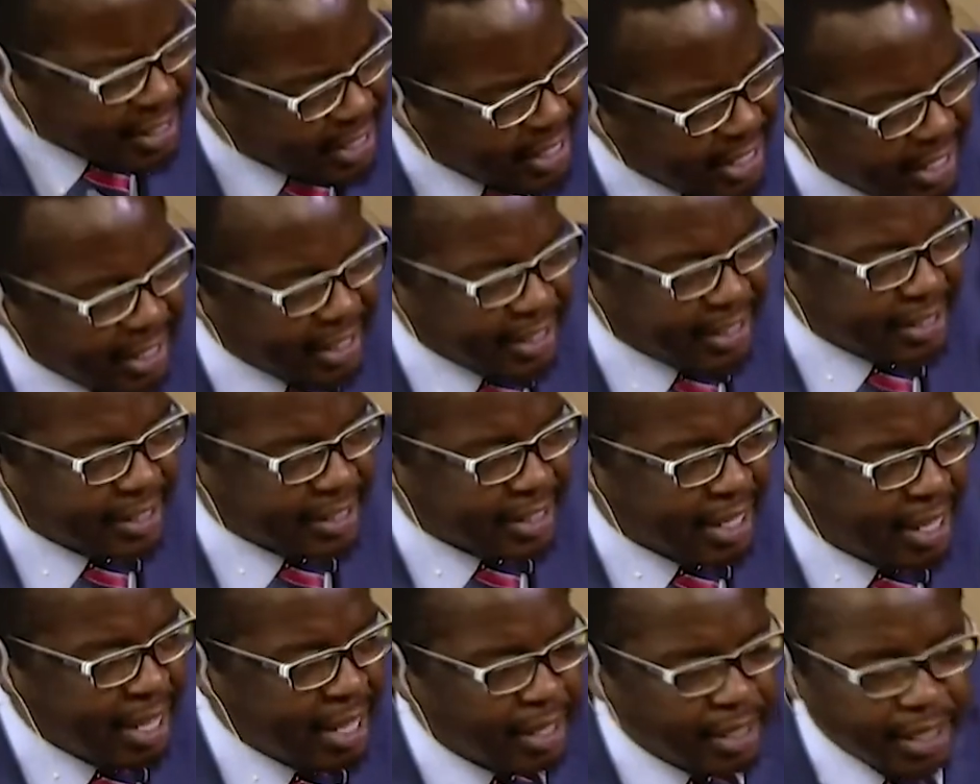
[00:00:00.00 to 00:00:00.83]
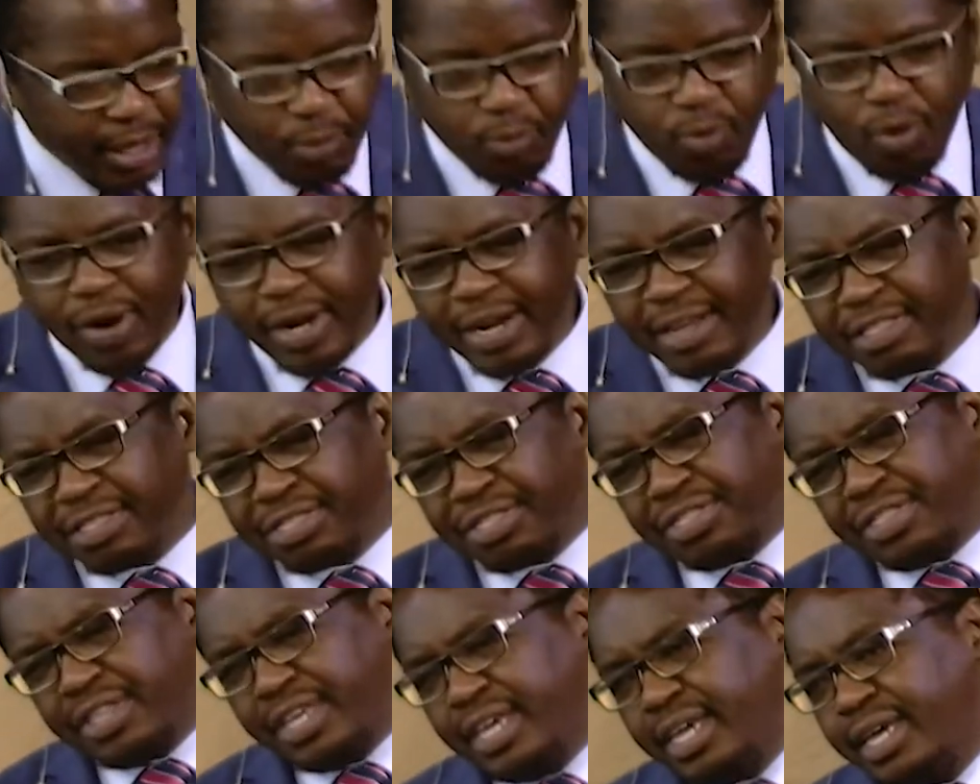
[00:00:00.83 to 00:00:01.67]
things. Now, what are
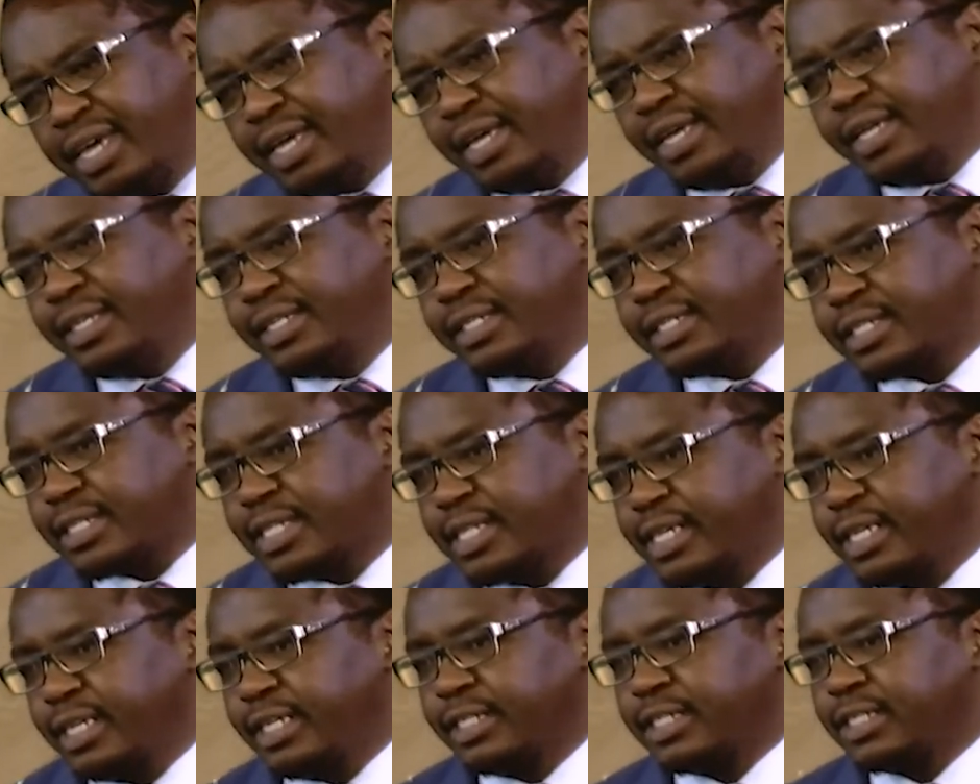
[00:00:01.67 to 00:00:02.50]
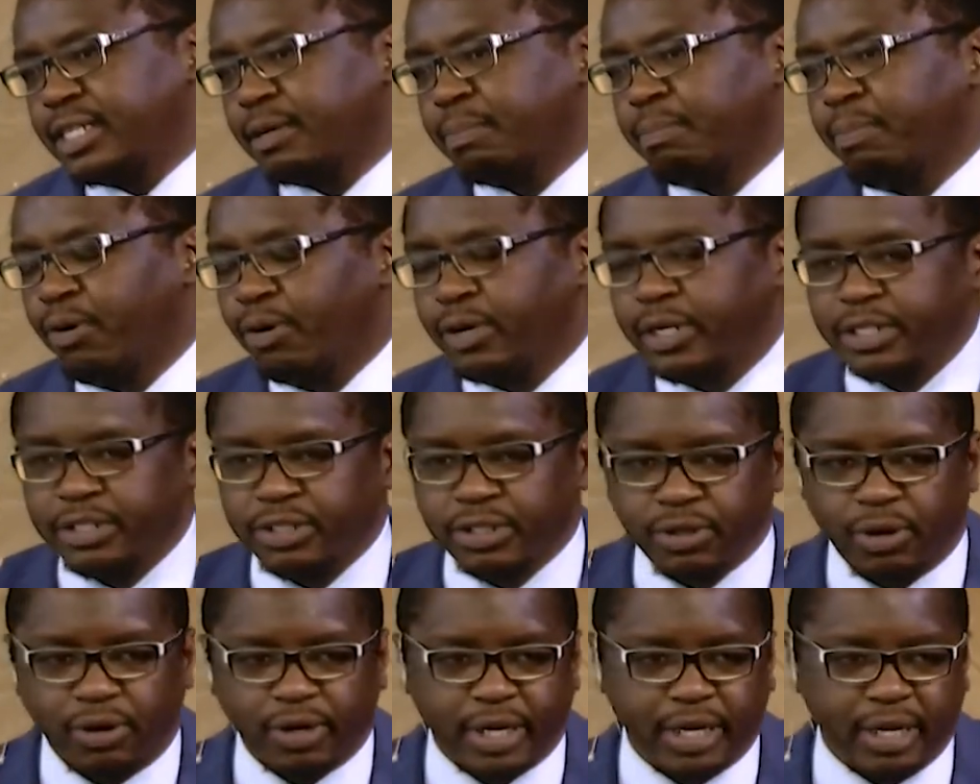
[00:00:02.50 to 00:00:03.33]
these things that Paul is
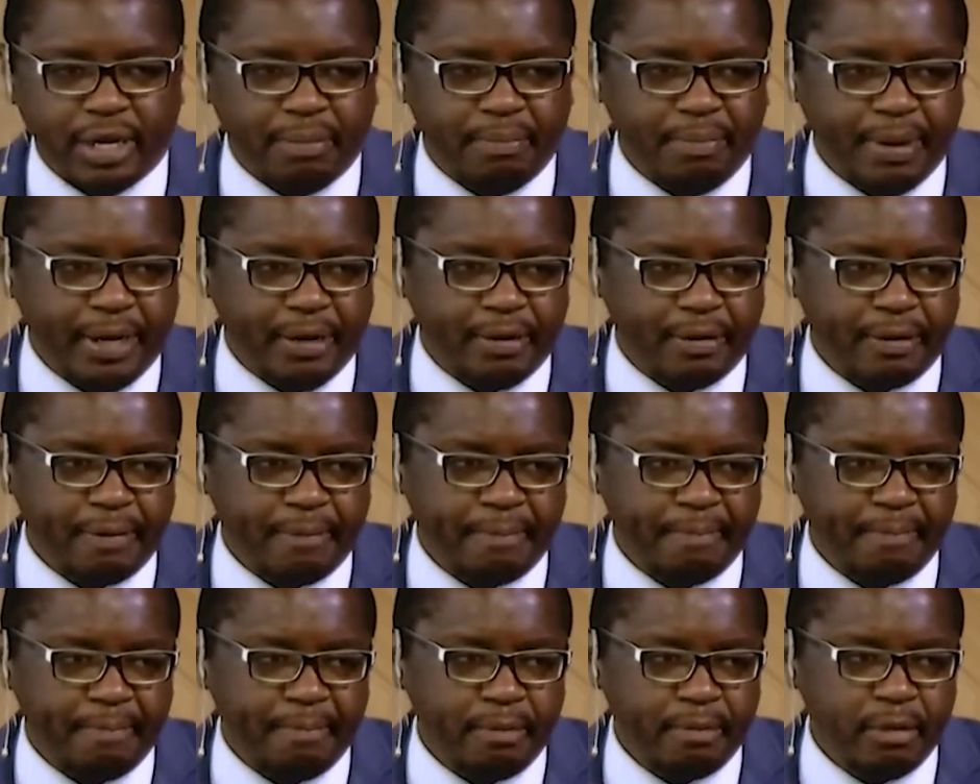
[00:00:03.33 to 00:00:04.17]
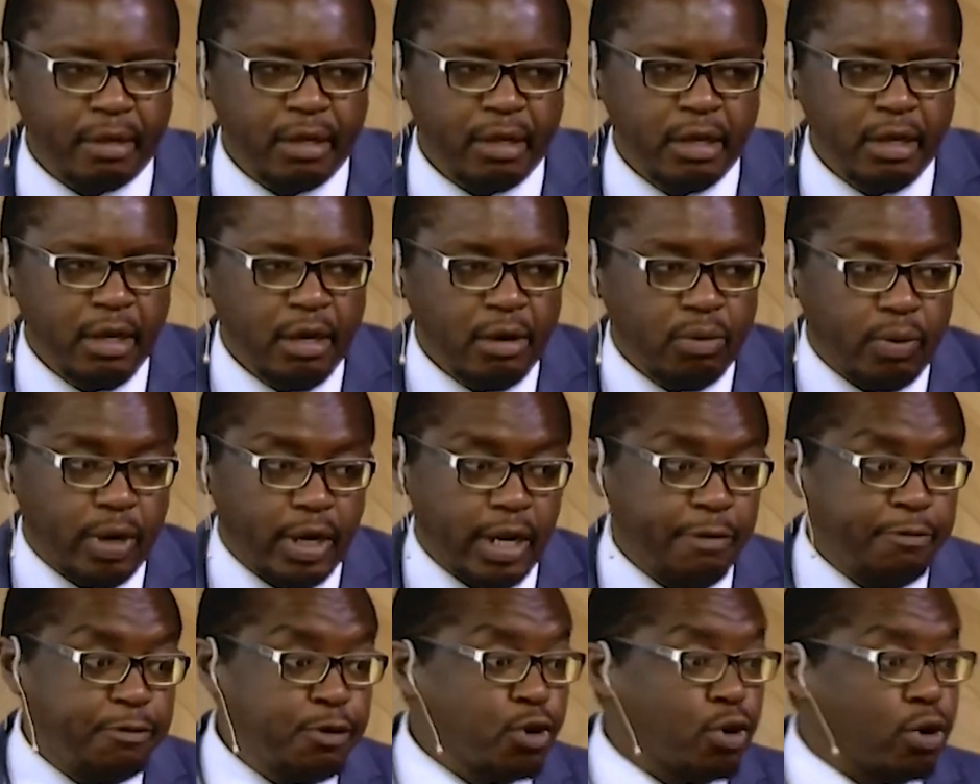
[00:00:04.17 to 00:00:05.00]
talking about? Well,
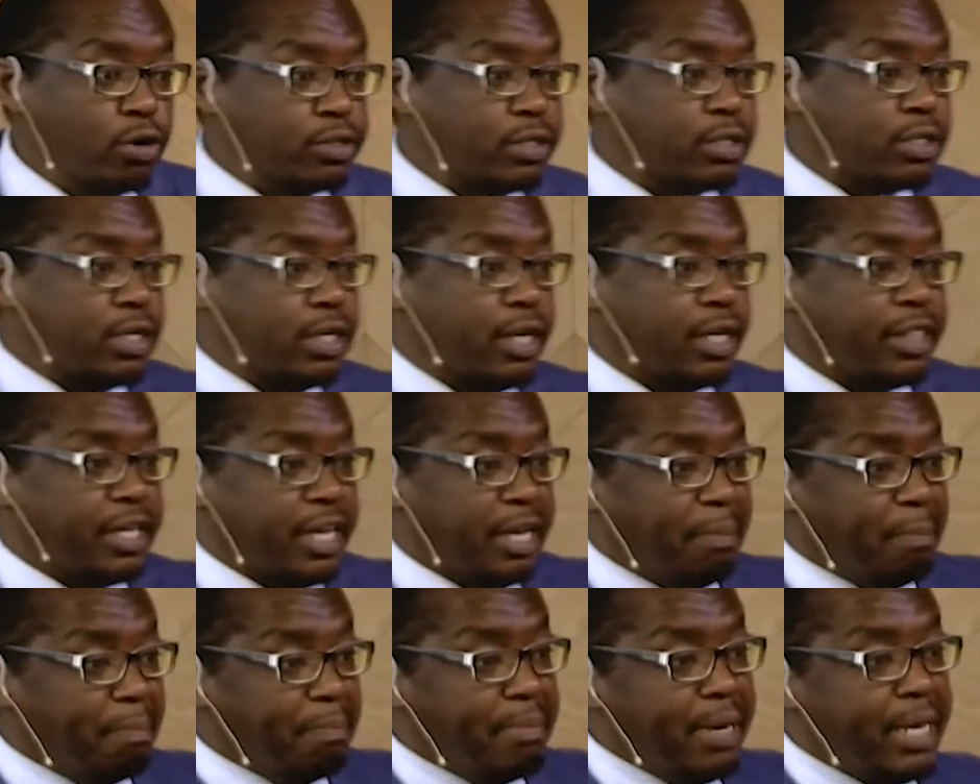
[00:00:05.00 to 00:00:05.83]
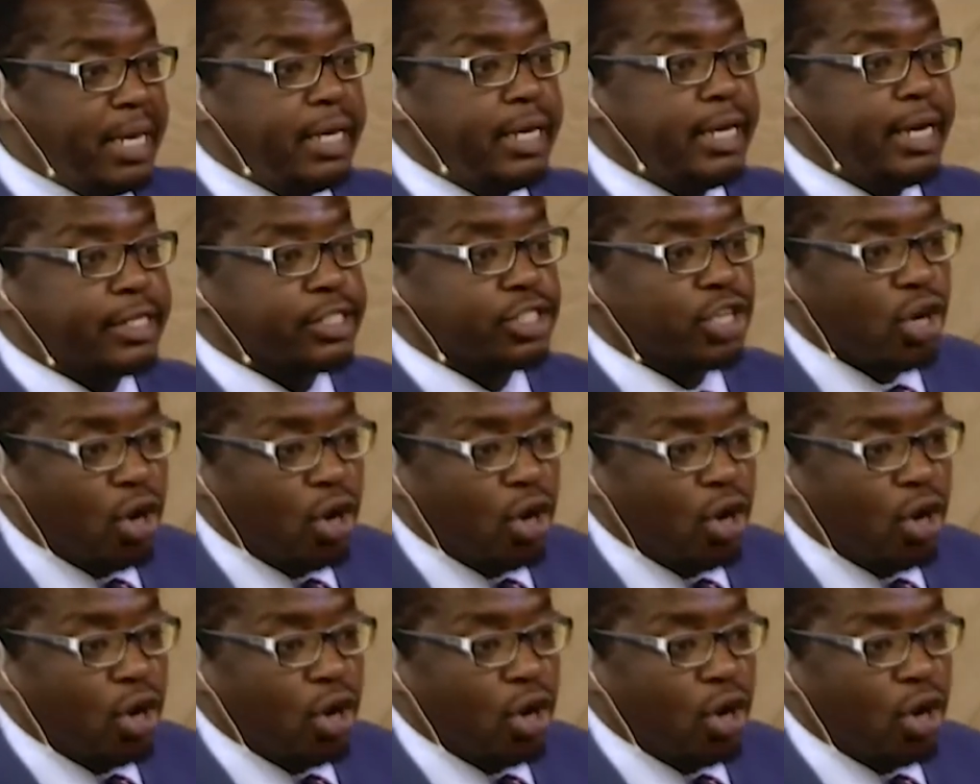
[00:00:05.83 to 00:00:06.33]
if you consider the immediate